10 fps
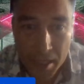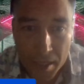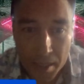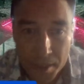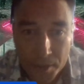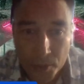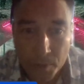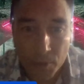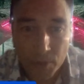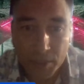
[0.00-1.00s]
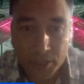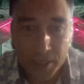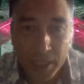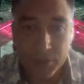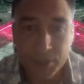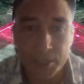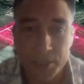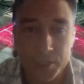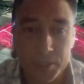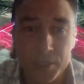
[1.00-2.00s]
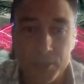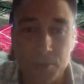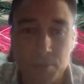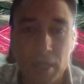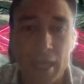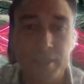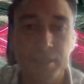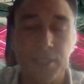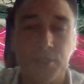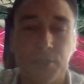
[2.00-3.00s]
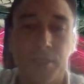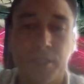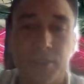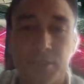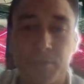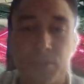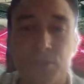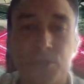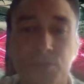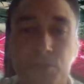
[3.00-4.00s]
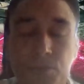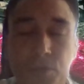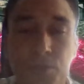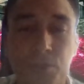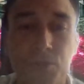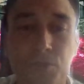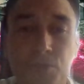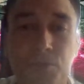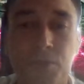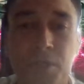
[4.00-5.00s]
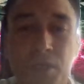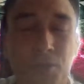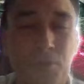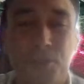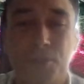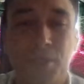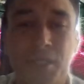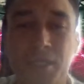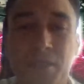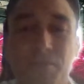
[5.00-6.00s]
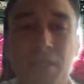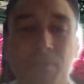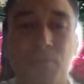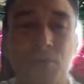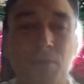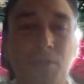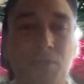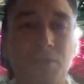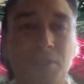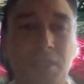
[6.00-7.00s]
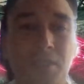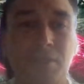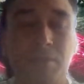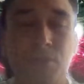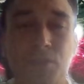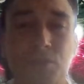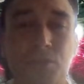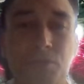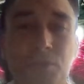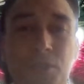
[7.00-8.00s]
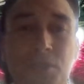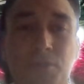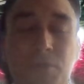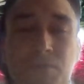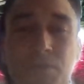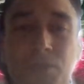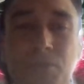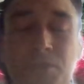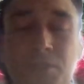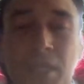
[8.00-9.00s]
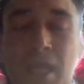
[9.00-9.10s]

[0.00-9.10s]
No more reaching out to you or asking your customers to go to Google or creating fake promos to get them to do reviews.